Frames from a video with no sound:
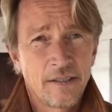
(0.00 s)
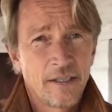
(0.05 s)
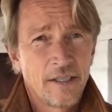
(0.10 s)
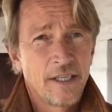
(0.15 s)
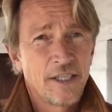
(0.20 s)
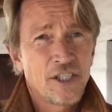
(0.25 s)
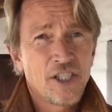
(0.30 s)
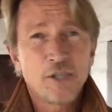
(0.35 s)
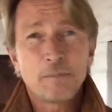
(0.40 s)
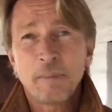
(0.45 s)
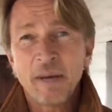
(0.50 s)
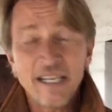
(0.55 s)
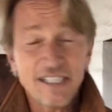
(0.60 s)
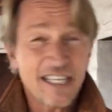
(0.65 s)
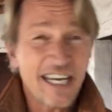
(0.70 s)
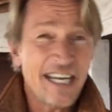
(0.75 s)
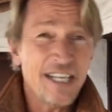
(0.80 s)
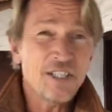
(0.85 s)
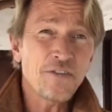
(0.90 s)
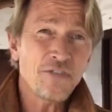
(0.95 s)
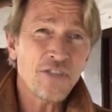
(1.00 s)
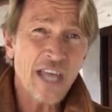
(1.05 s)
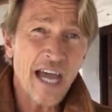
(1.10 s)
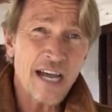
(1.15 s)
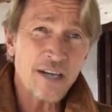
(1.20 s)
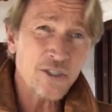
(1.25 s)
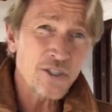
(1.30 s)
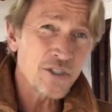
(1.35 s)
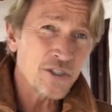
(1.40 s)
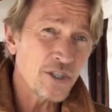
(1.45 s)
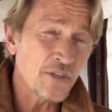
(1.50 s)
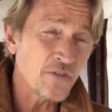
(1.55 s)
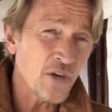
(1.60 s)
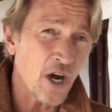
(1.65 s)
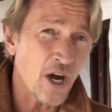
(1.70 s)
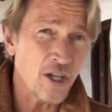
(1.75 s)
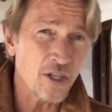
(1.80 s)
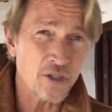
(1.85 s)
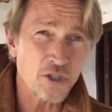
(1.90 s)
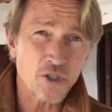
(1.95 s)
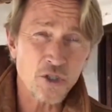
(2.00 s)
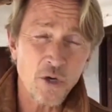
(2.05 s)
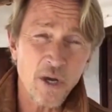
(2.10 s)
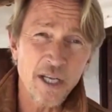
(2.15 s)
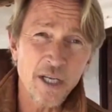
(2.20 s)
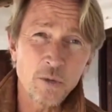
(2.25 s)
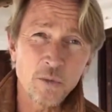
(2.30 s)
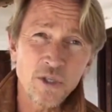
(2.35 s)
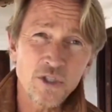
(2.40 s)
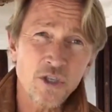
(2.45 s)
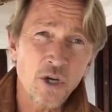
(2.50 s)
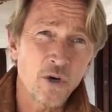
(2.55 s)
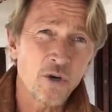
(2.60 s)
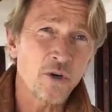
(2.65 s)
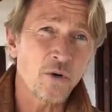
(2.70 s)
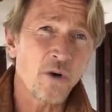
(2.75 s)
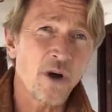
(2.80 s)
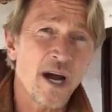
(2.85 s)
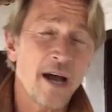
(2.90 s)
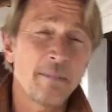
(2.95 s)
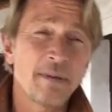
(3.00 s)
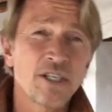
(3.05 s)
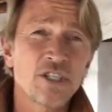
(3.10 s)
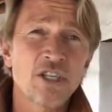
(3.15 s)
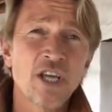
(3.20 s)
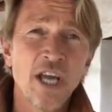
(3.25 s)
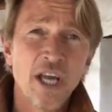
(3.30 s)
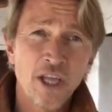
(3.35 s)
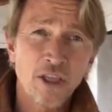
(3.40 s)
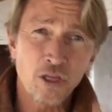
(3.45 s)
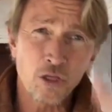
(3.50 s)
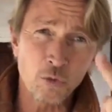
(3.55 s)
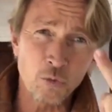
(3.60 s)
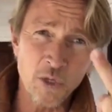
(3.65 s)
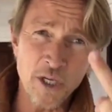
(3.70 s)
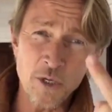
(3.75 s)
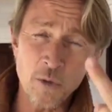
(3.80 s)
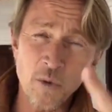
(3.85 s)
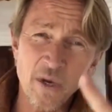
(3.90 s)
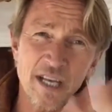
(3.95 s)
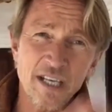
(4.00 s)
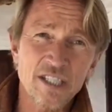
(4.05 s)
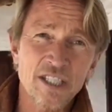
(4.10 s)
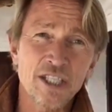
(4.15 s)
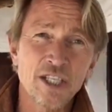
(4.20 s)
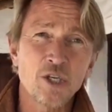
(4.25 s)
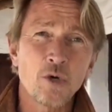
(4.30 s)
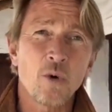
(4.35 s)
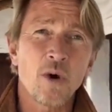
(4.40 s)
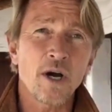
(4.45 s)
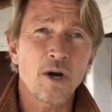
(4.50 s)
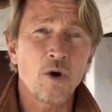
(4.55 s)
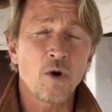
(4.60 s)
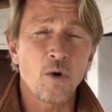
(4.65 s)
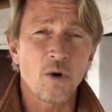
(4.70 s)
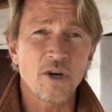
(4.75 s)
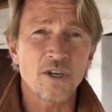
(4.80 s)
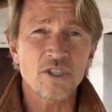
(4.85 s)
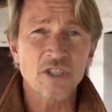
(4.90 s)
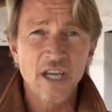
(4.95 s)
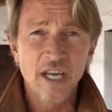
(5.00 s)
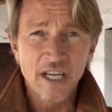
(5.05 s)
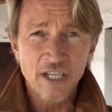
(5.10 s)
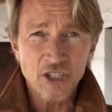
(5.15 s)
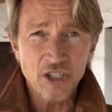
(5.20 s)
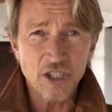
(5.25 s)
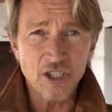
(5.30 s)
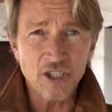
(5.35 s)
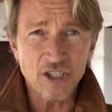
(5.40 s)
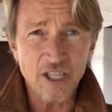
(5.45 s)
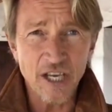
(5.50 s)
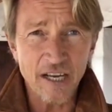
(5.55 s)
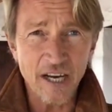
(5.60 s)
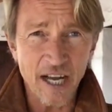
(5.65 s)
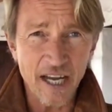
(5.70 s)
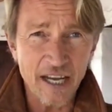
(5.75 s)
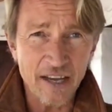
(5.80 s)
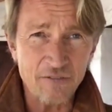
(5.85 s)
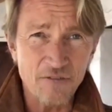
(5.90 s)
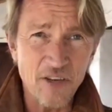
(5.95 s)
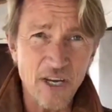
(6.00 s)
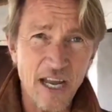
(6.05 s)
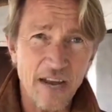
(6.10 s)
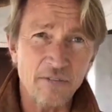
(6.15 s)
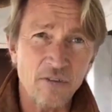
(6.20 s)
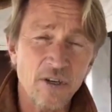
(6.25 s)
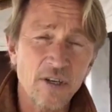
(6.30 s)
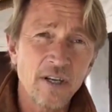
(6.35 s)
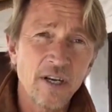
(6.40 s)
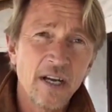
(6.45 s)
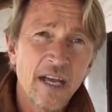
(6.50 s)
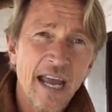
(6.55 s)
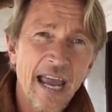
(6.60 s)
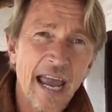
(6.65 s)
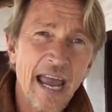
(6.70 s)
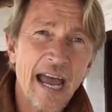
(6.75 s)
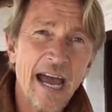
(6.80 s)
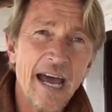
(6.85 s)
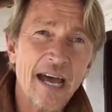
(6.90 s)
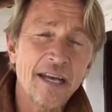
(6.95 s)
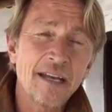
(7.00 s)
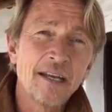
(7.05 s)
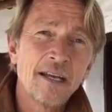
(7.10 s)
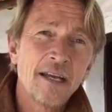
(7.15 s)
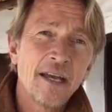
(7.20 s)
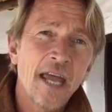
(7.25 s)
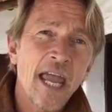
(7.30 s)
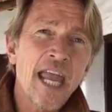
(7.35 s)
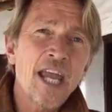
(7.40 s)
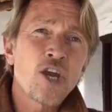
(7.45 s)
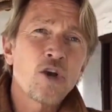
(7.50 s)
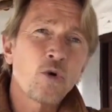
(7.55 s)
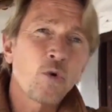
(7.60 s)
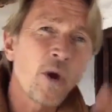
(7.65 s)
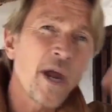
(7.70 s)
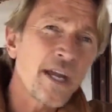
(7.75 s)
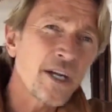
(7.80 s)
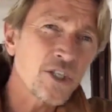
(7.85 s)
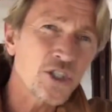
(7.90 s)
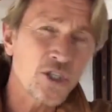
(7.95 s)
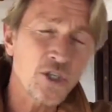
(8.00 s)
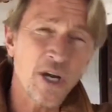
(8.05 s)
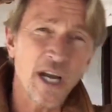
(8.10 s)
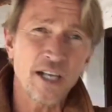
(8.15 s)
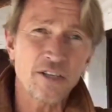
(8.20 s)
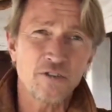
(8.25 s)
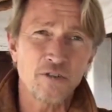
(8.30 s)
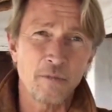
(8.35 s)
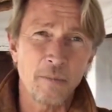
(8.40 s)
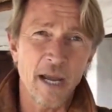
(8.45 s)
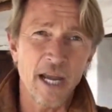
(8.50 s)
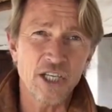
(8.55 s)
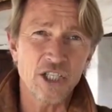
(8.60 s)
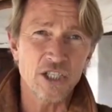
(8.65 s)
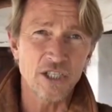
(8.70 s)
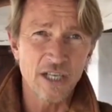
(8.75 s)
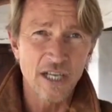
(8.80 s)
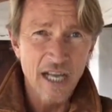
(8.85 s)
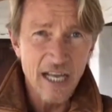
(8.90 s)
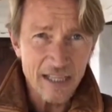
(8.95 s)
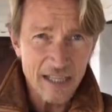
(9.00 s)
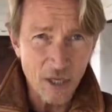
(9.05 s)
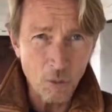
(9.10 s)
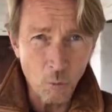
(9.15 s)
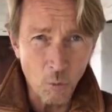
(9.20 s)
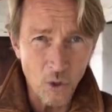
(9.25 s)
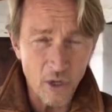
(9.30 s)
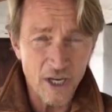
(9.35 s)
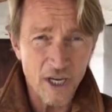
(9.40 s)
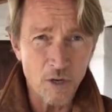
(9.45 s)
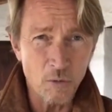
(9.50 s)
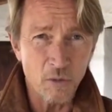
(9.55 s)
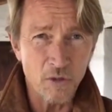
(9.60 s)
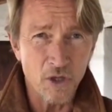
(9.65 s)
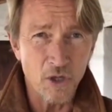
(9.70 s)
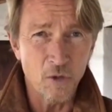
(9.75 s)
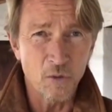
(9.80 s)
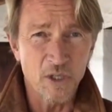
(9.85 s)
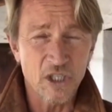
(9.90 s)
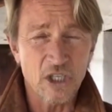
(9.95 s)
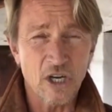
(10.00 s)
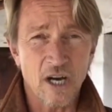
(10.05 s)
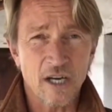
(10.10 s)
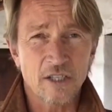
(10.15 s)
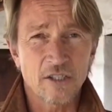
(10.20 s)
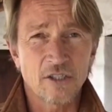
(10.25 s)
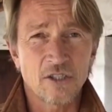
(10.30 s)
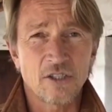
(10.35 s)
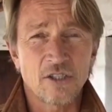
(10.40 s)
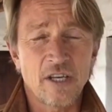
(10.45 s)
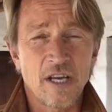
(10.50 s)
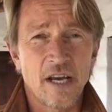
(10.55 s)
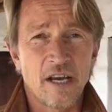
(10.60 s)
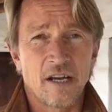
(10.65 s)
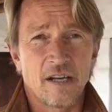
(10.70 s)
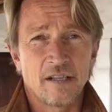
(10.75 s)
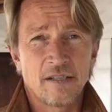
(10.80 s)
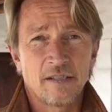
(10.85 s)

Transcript: She spent tens of thousands of dollars training with Tony Robbins. 3 weeks into our course, she said, I have never had a greater transformation than working with you and Dr. Ciel.